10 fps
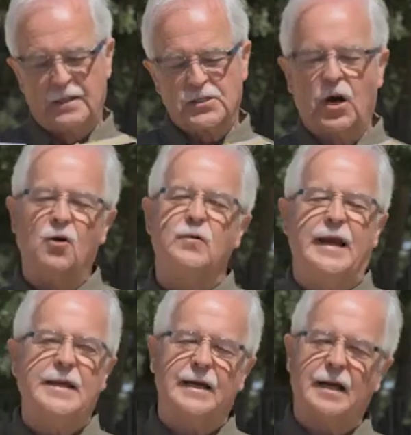So
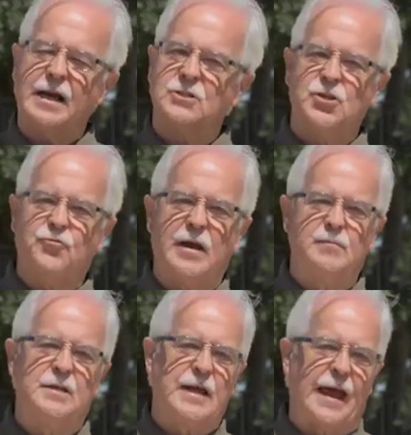he declares the
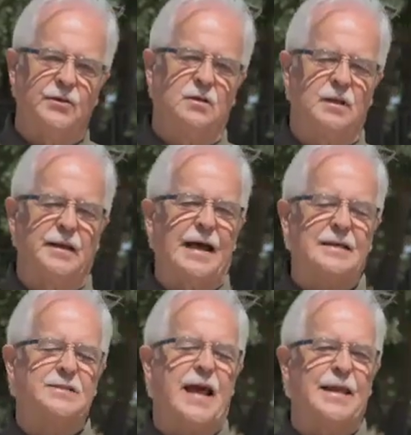dream to Daniel and
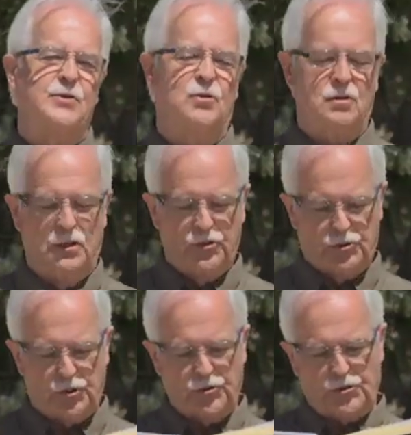asks Daniel
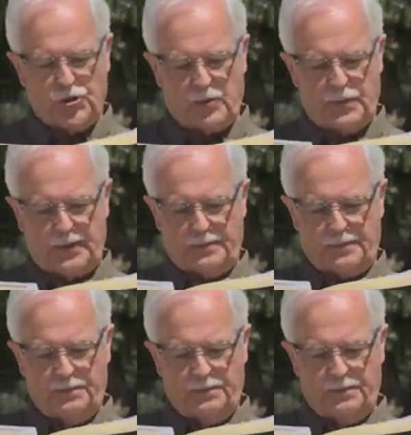to interpret.